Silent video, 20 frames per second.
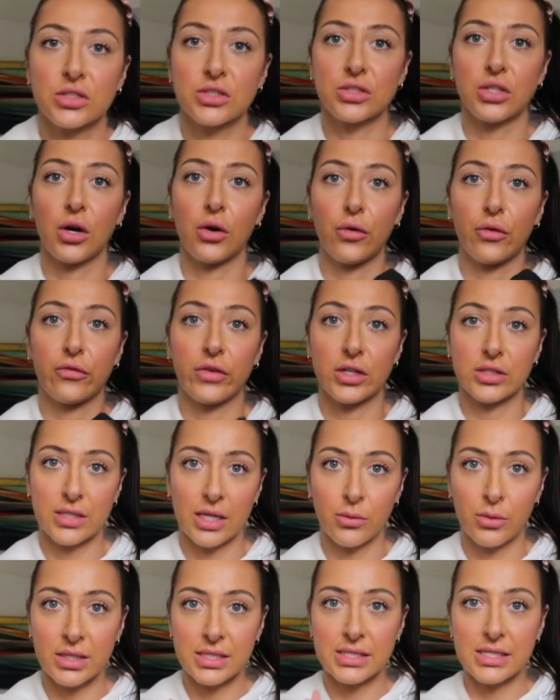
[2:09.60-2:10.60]
So, first,
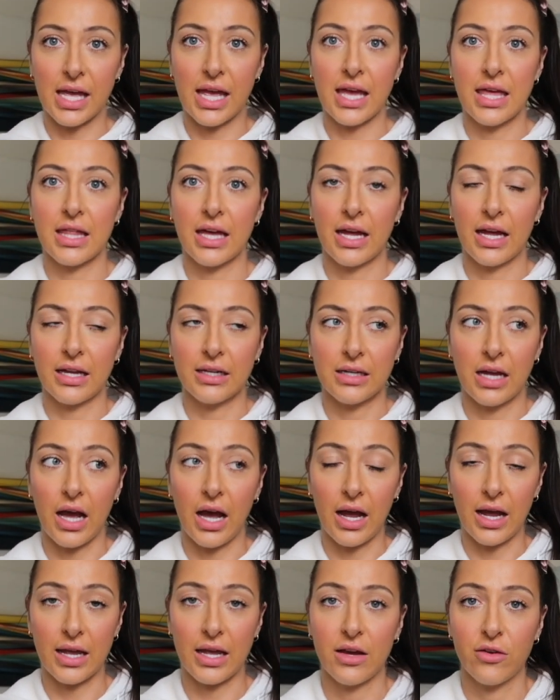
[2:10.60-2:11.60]
I want to say that
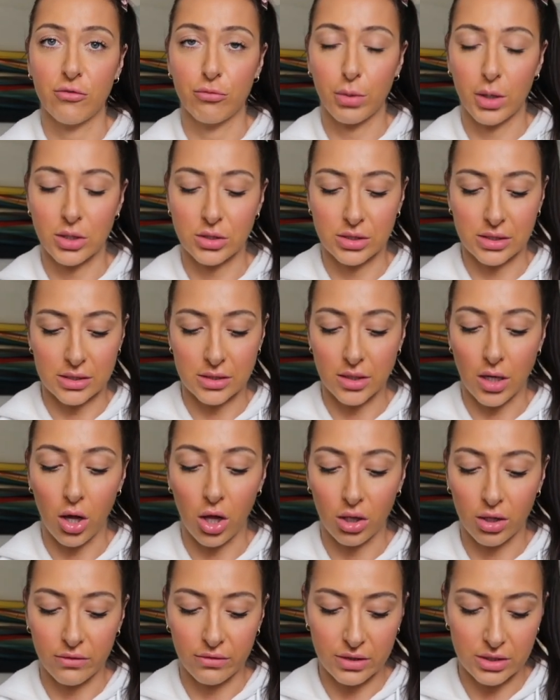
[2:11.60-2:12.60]
I have purchased
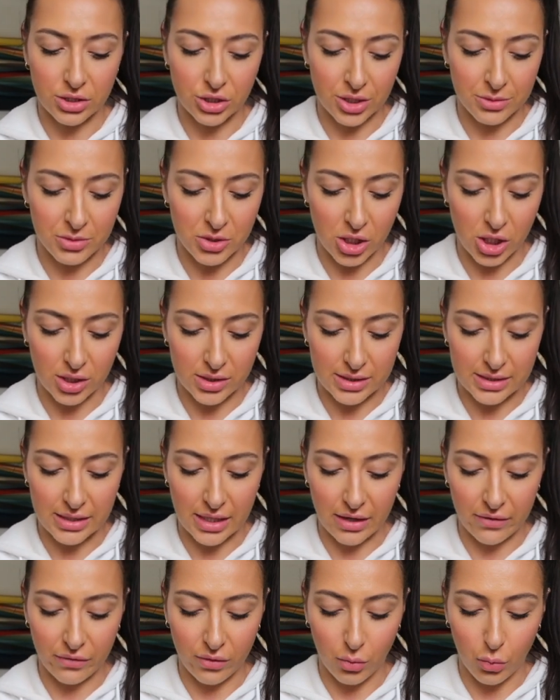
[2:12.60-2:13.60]
all of this Gymshark
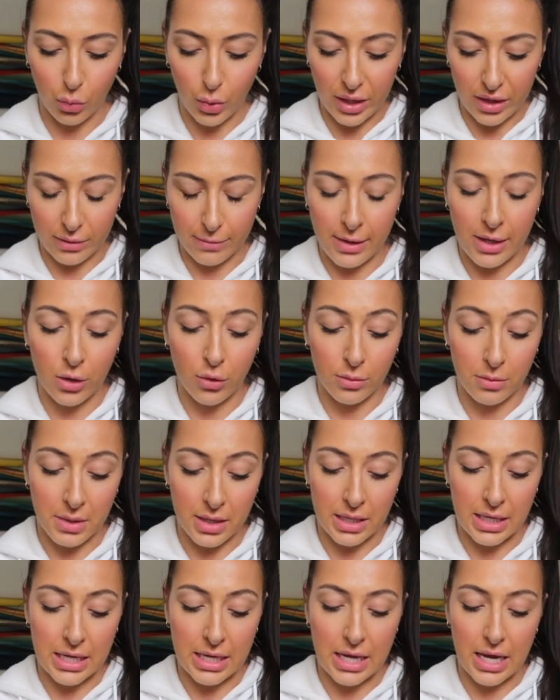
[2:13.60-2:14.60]
stuff with my own
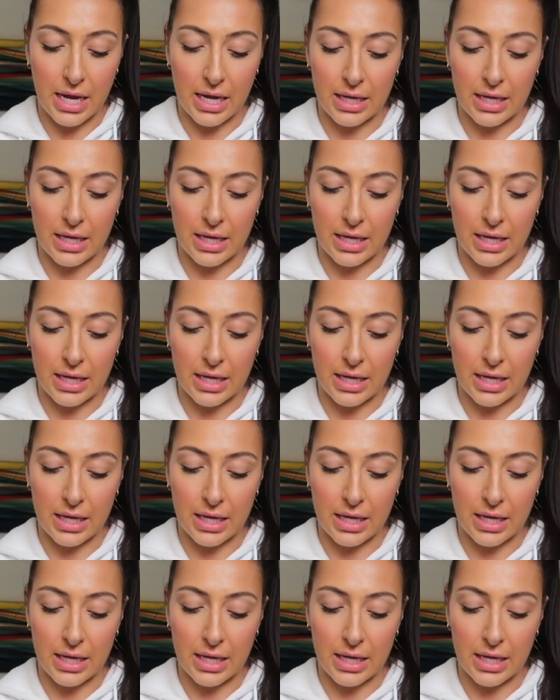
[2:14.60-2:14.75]
money.